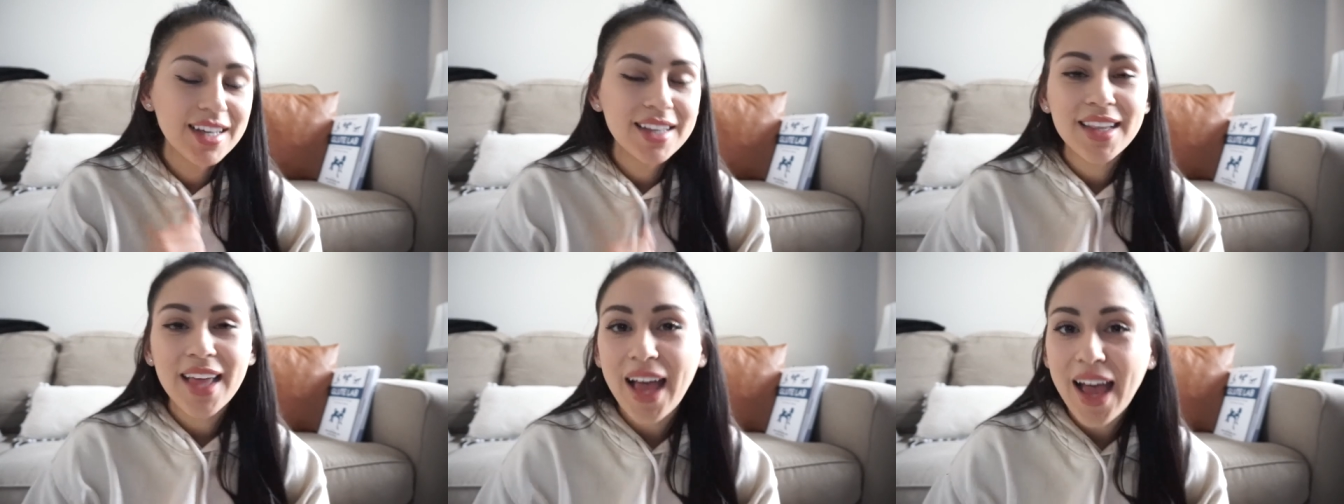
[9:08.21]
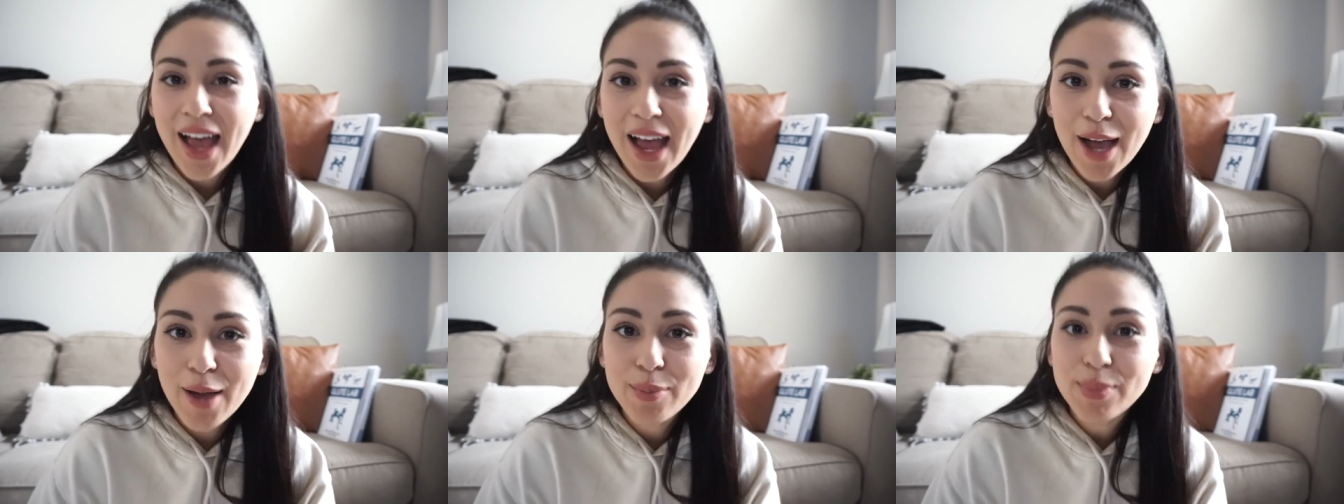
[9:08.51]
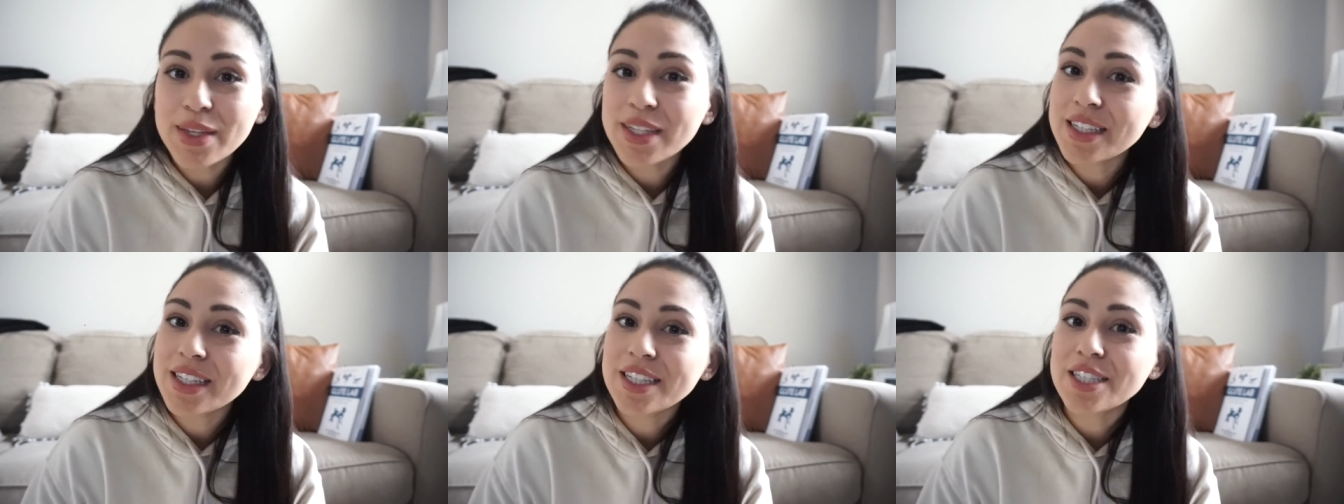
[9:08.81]
that
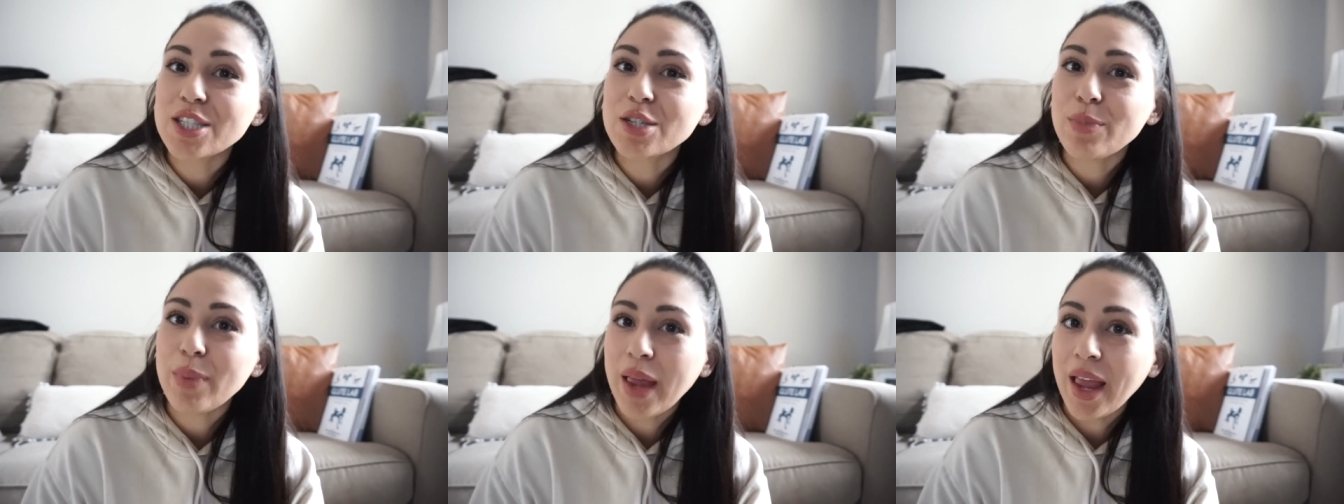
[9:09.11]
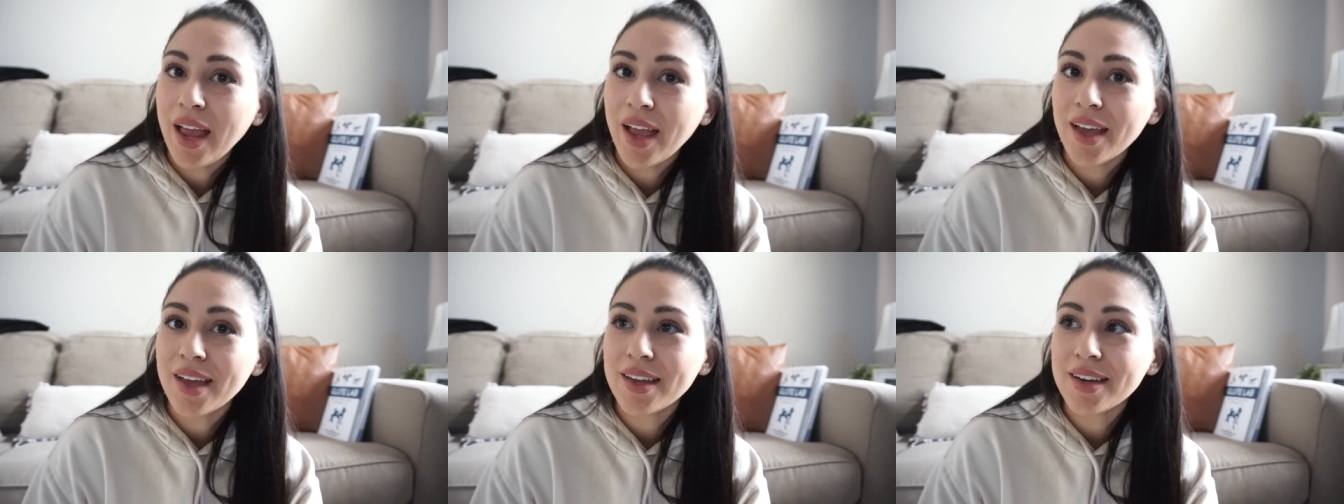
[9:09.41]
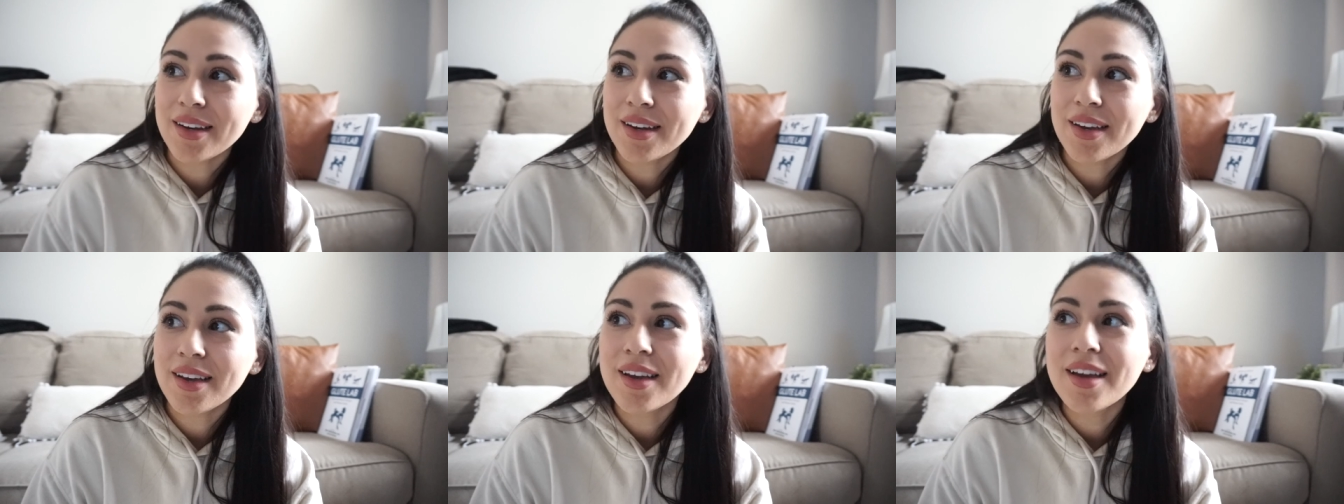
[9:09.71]
happened in Japan,
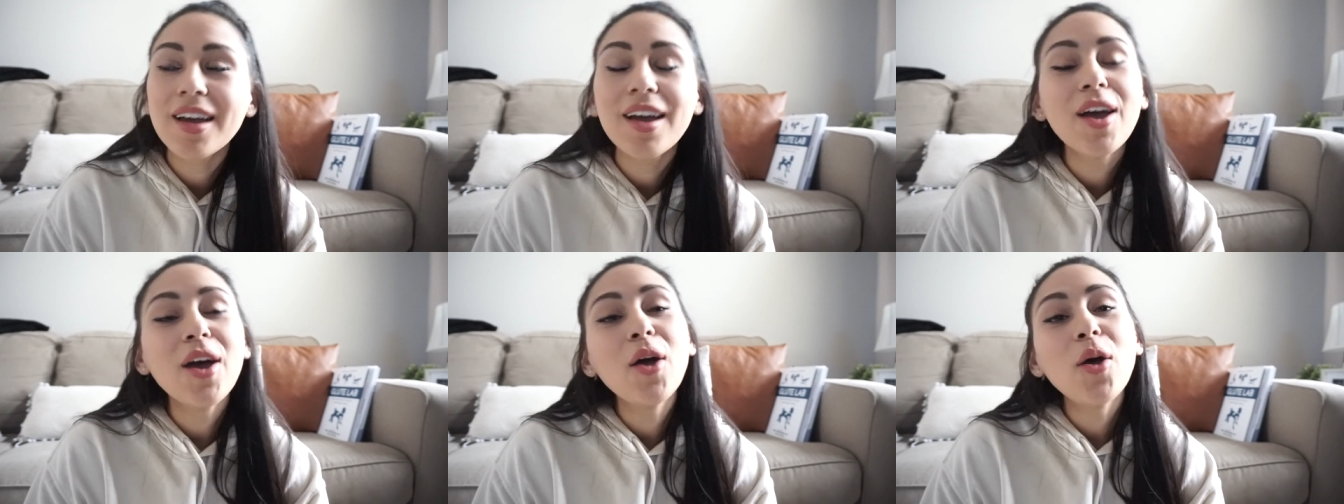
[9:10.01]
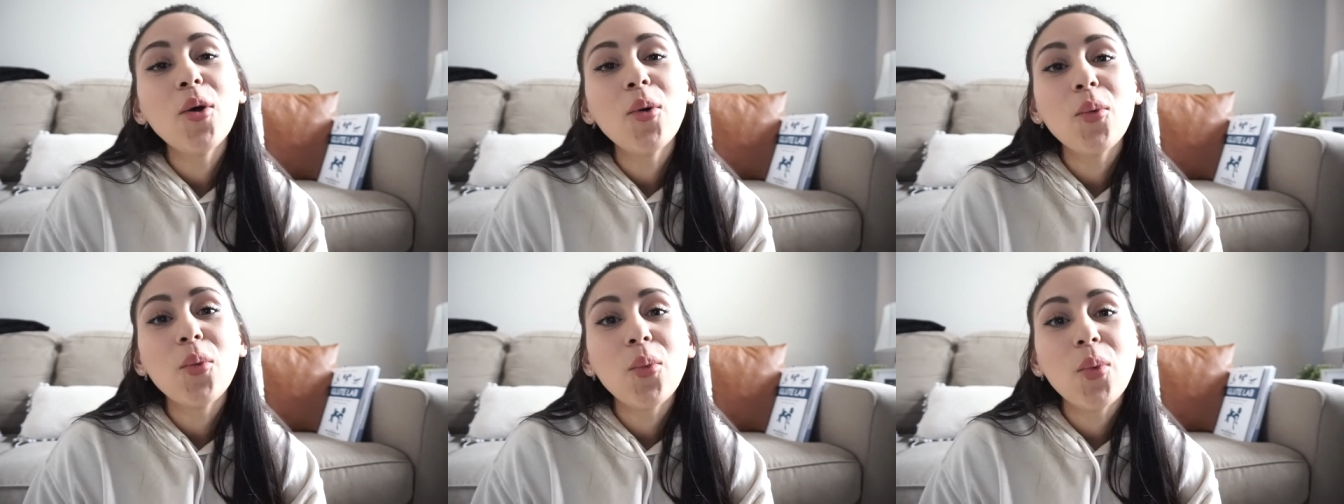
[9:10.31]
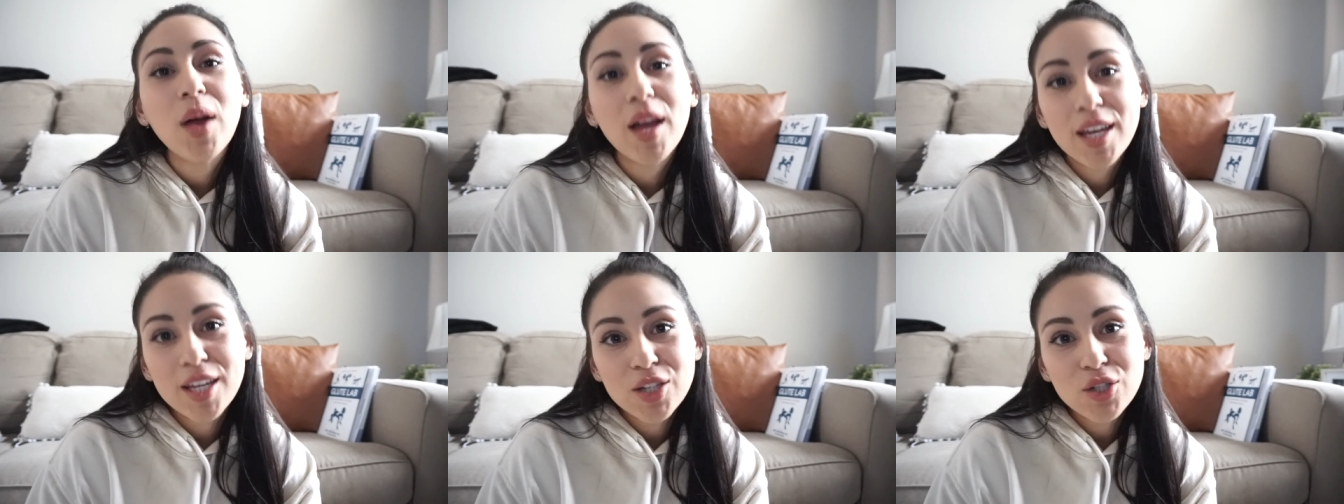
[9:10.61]

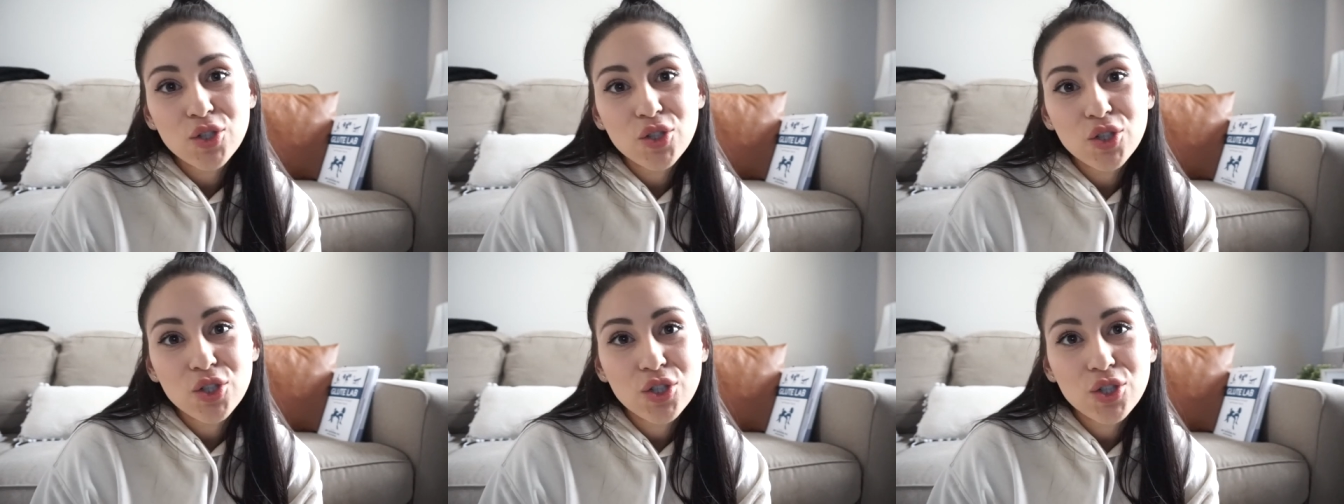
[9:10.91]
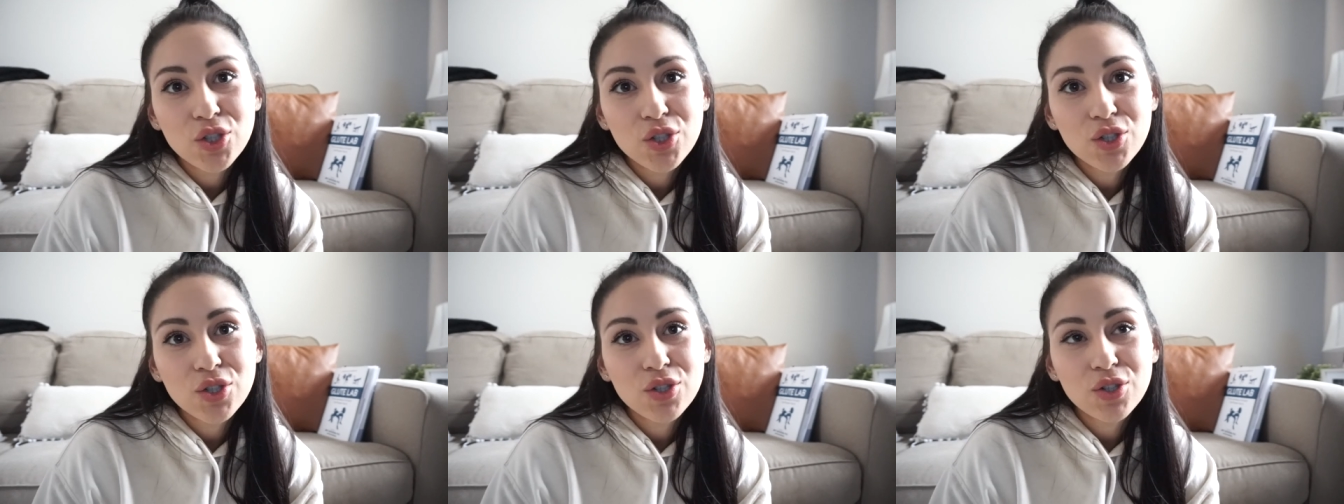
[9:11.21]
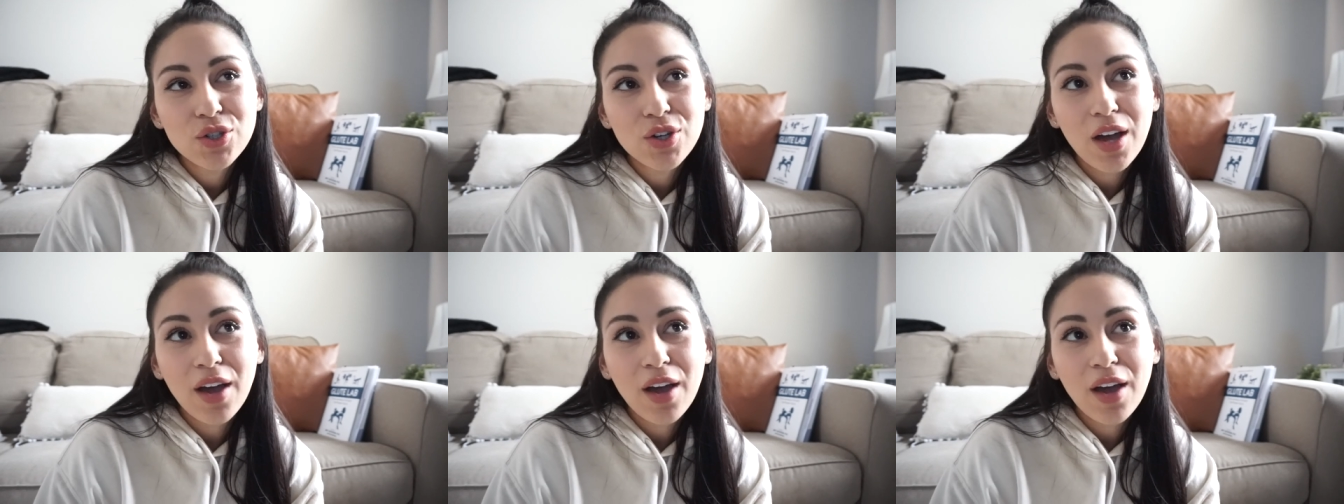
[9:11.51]
which